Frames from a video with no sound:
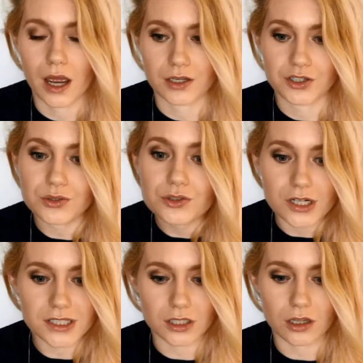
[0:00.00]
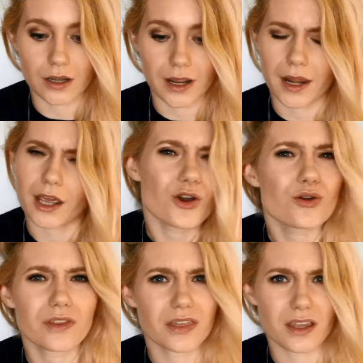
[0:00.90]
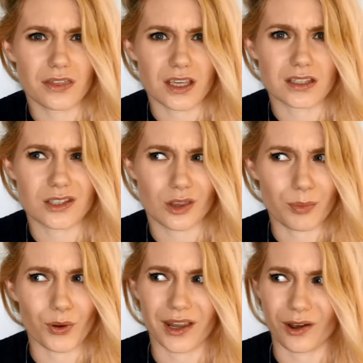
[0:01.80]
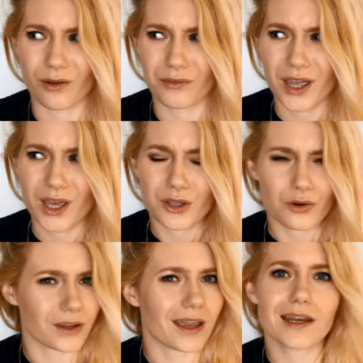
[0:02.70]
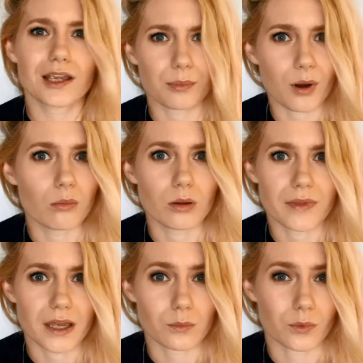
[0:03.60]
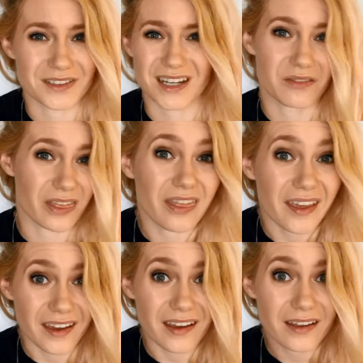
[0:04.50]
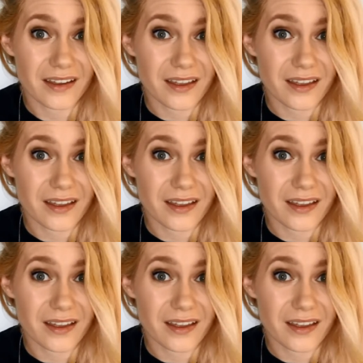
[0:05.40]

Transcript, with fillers: I do stress a lot, and I overthink things to the point of creating a problem that wasn't even there.